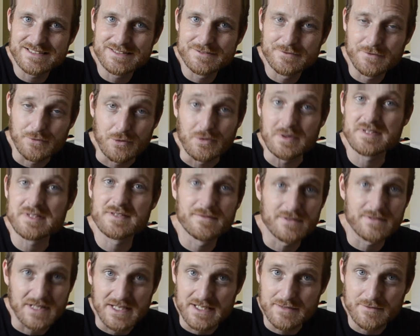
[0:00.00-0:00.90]
for its
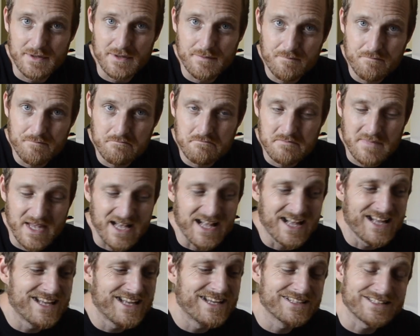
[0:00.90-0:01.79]
flavour.
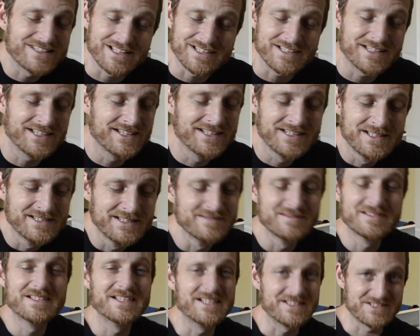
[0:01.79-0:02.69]
Like,
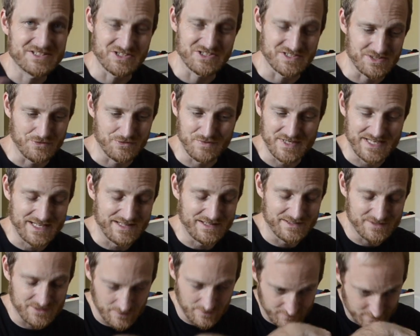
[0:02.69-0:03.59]
it's just the
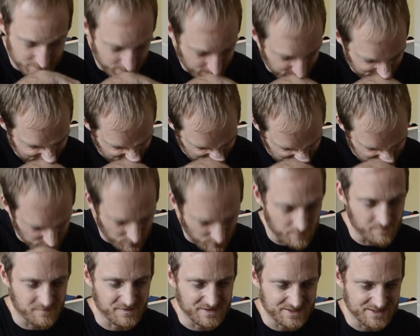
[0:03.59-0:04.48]
reality of it. So
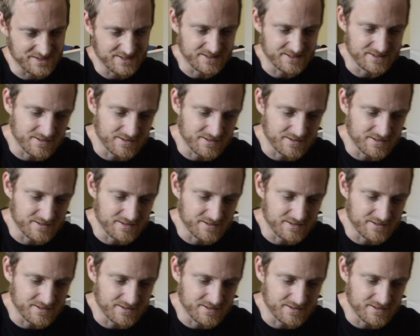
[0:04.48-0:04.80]
hopefully